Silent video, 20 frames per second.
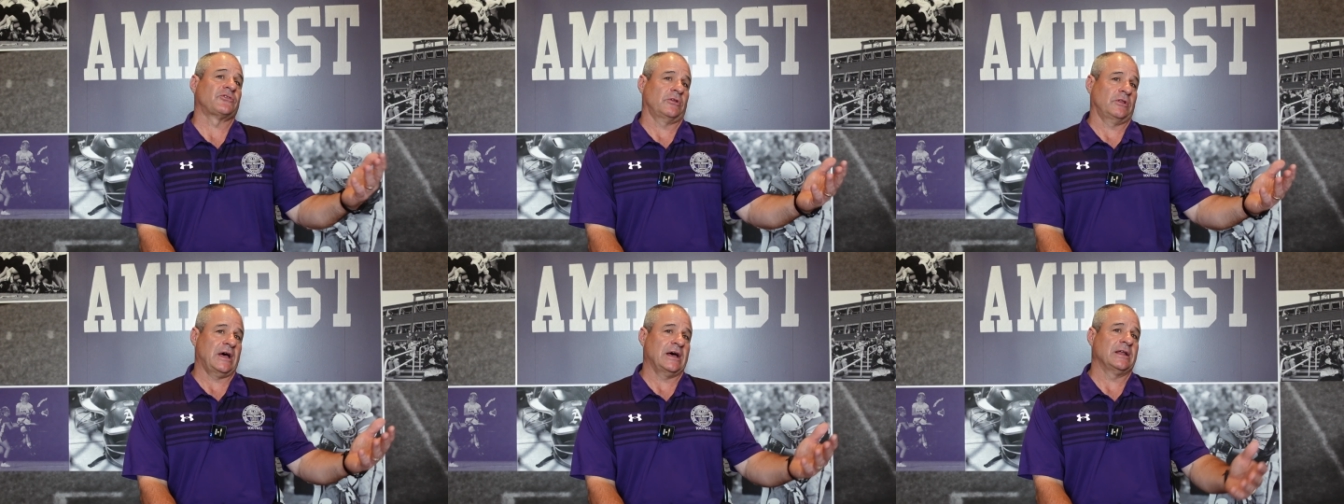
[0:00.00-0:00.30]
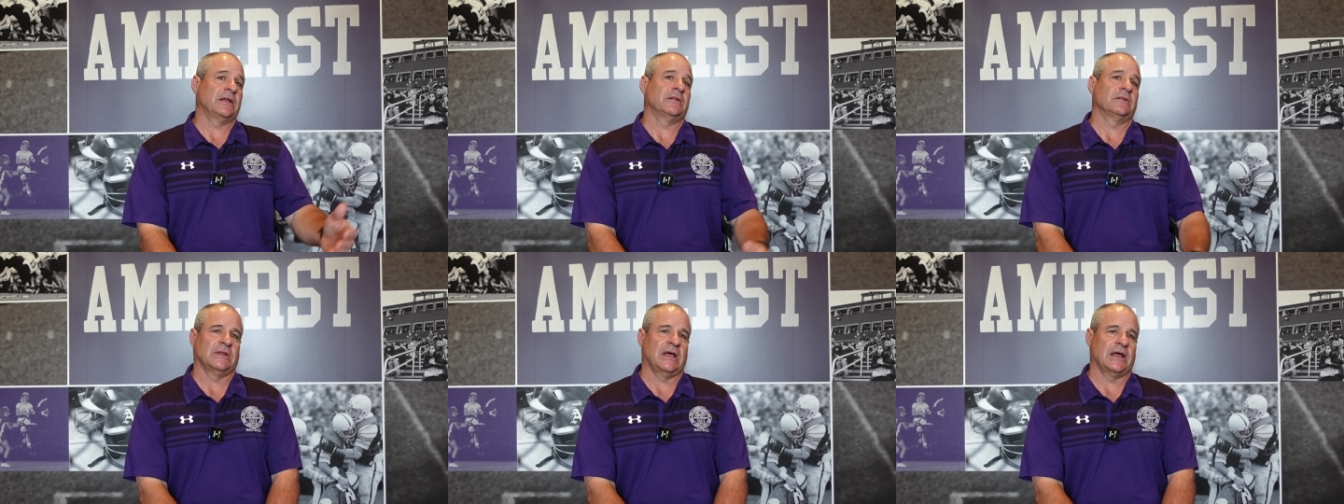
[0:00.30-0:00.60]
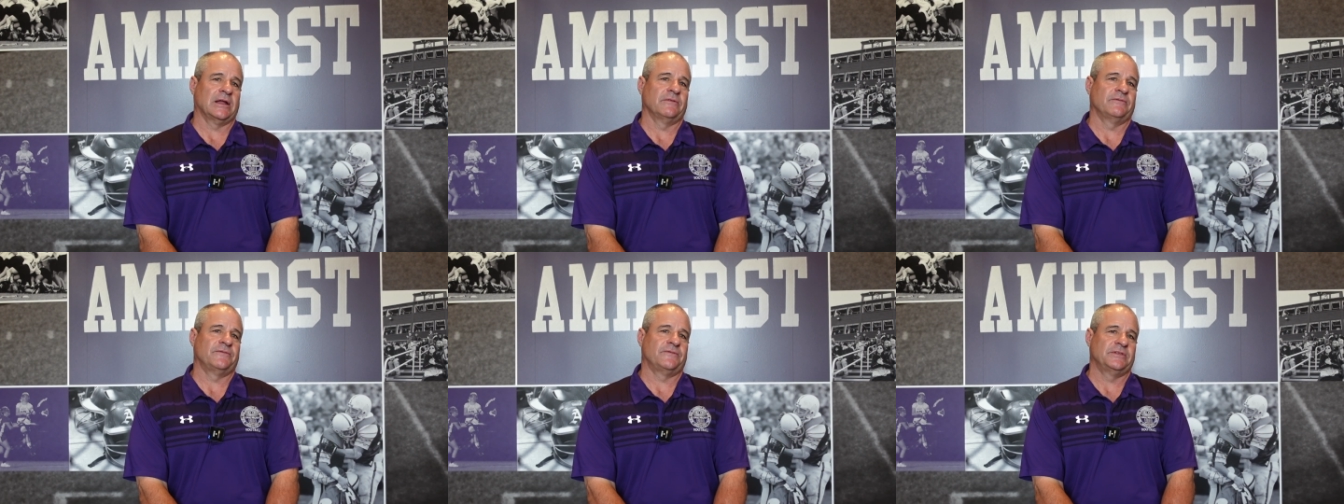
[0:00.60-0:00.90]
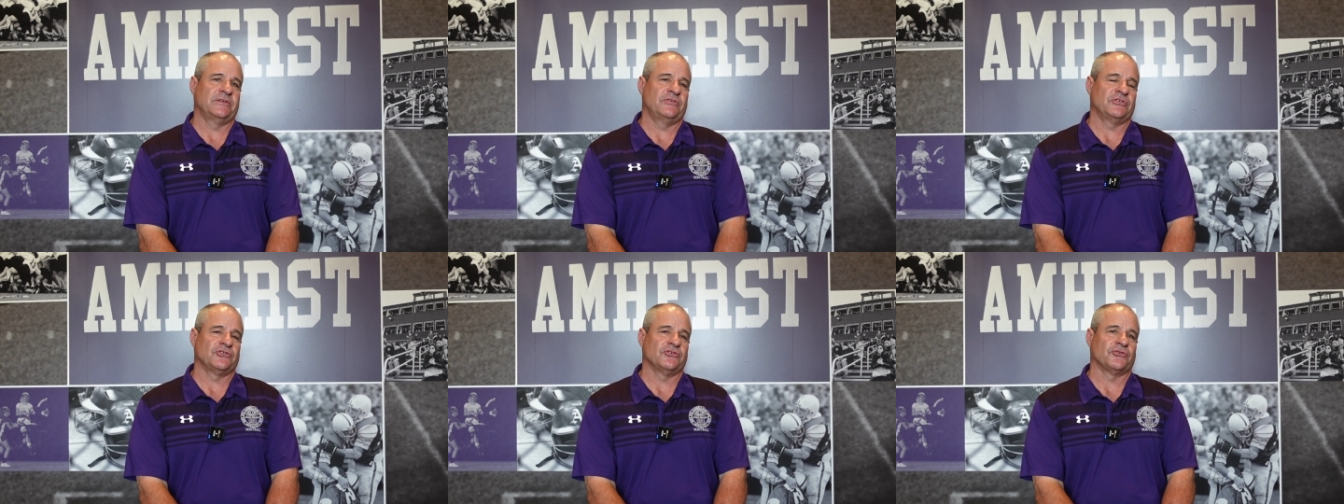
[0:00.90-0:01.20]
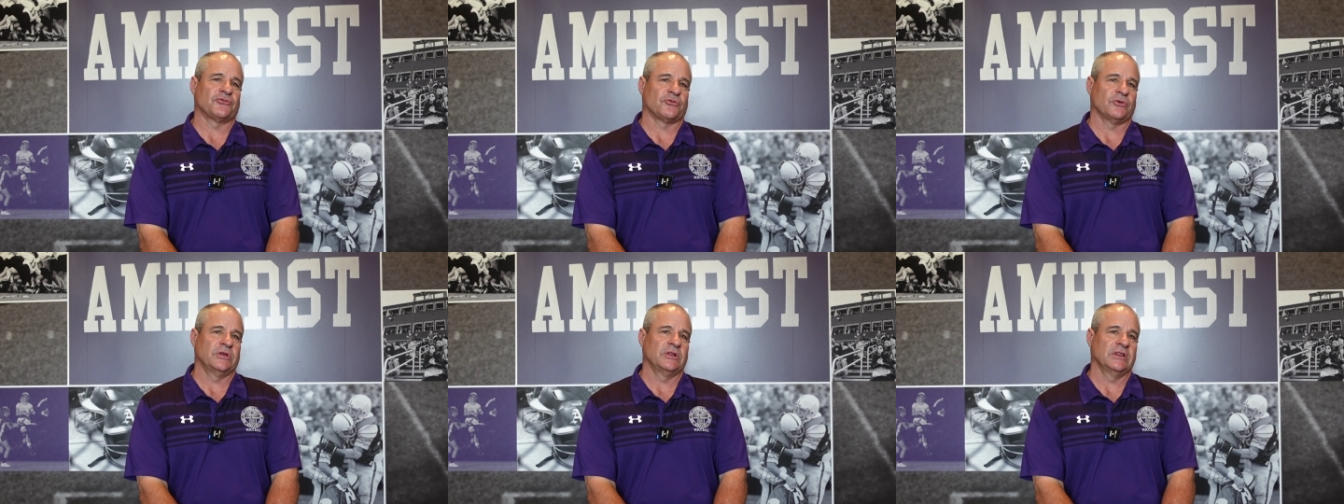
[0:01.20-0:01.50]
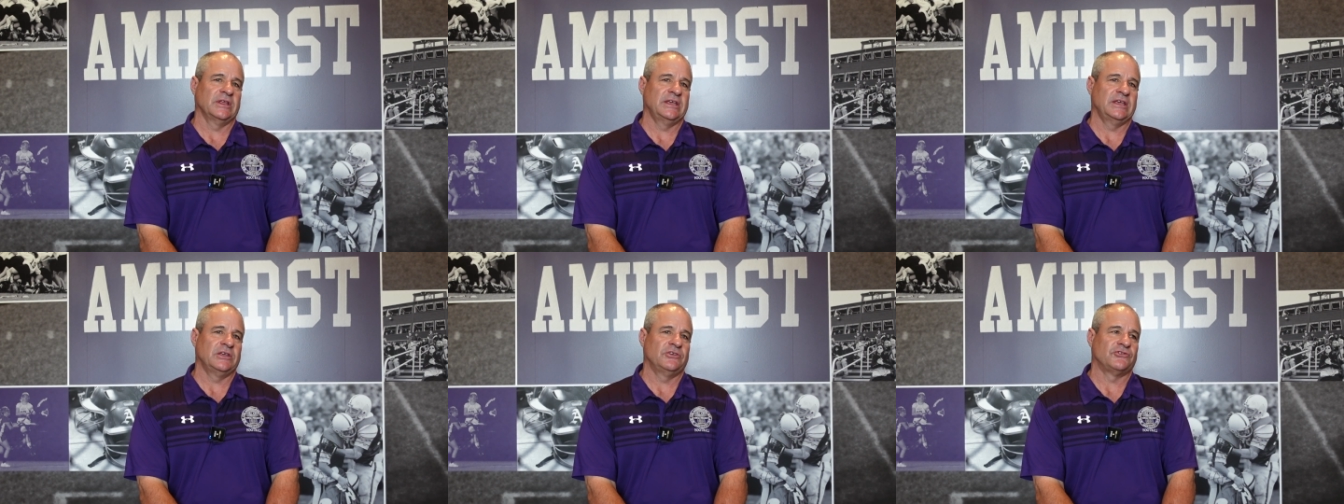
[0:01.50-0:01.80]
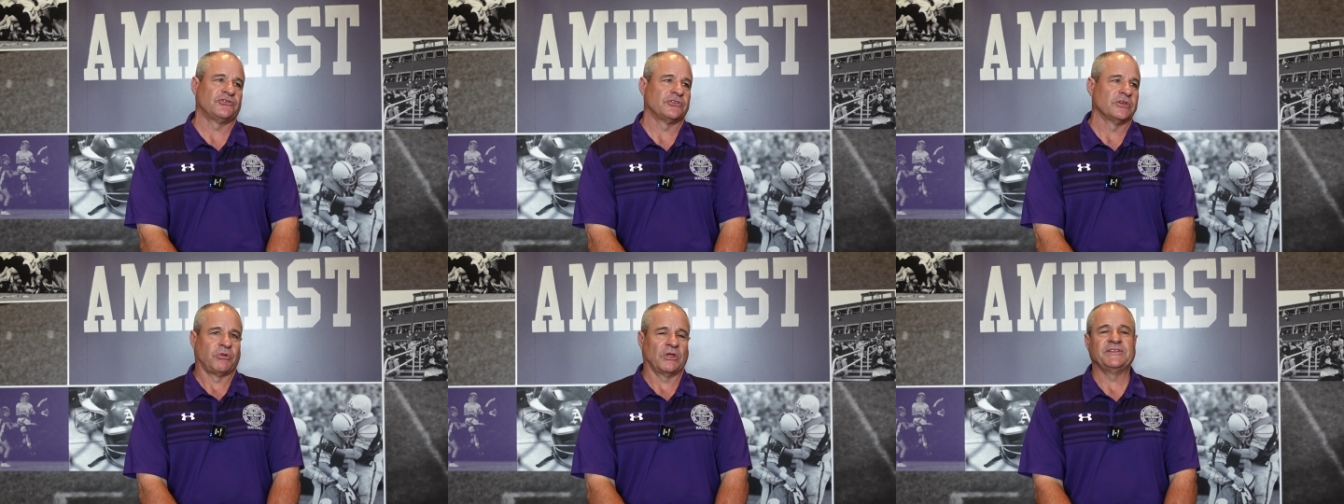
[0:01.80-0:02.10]
A lot of Division III
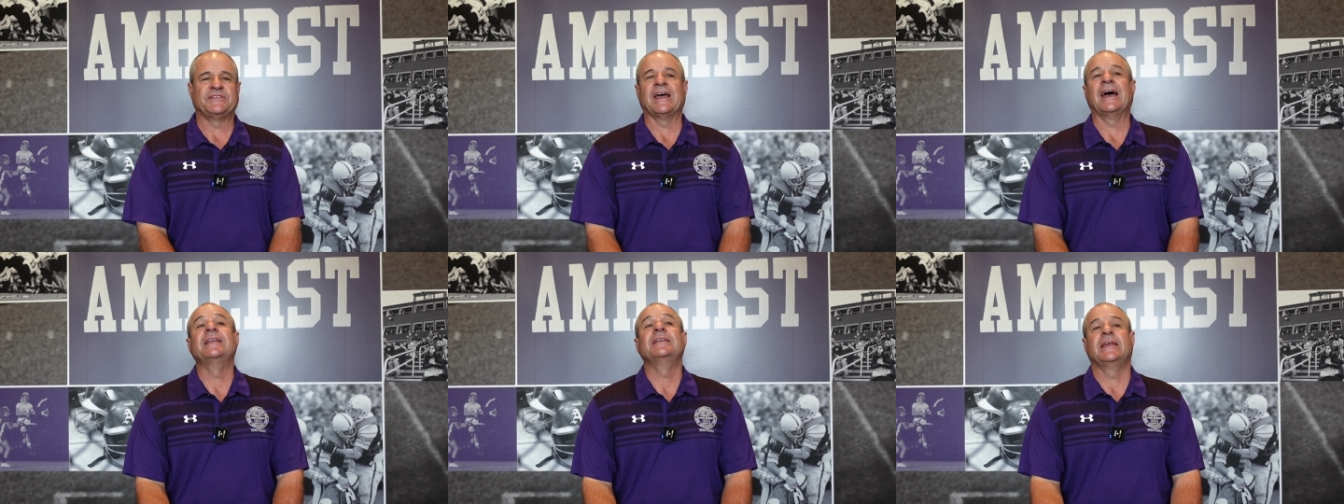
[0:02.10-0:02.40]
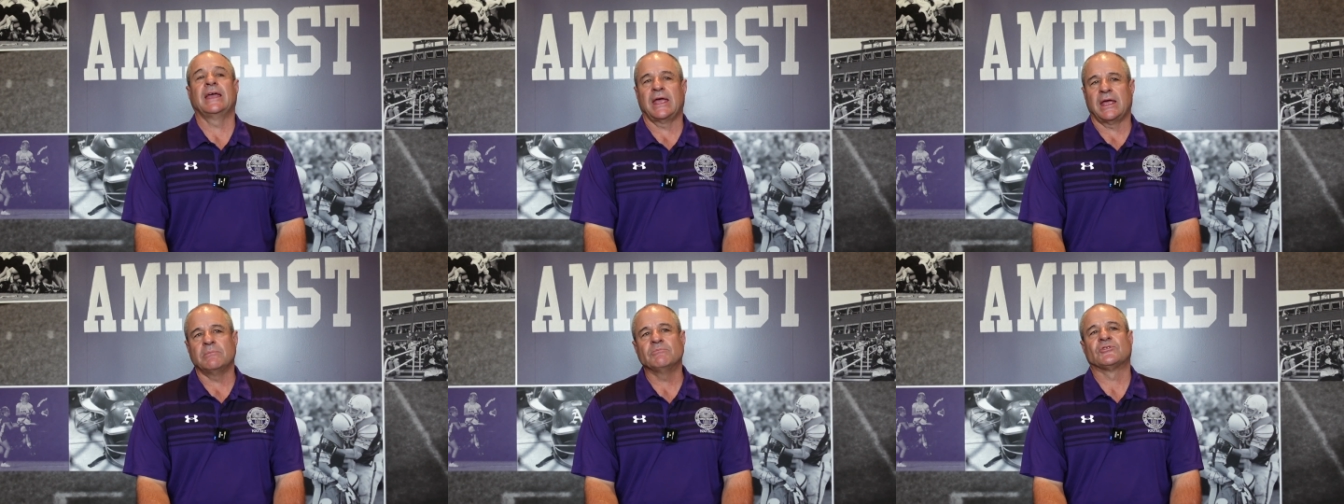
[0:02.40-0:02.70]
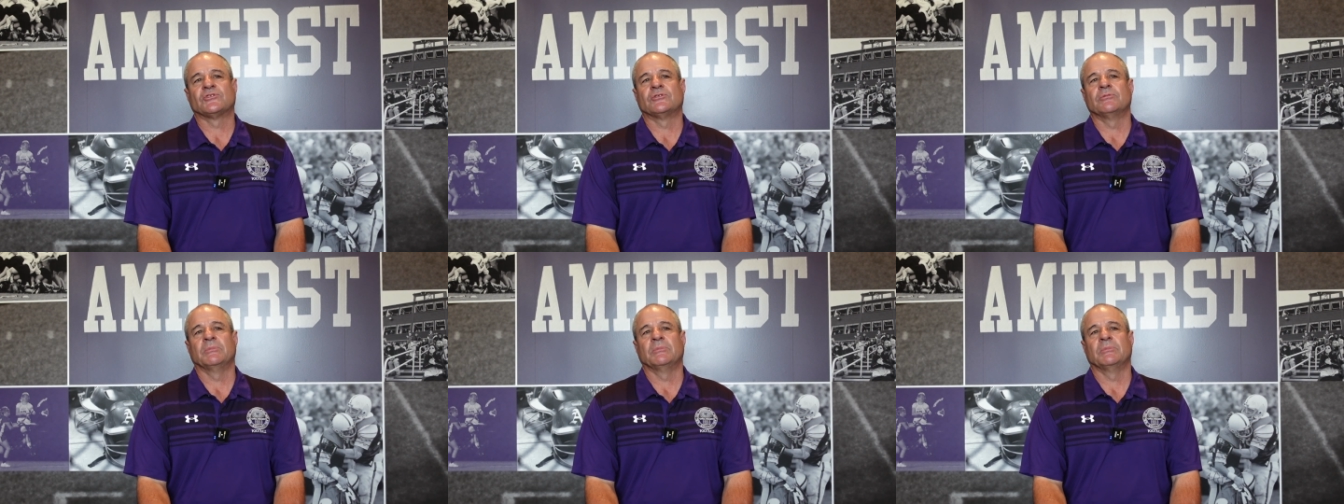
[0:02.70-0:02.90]
leagues play 10 games,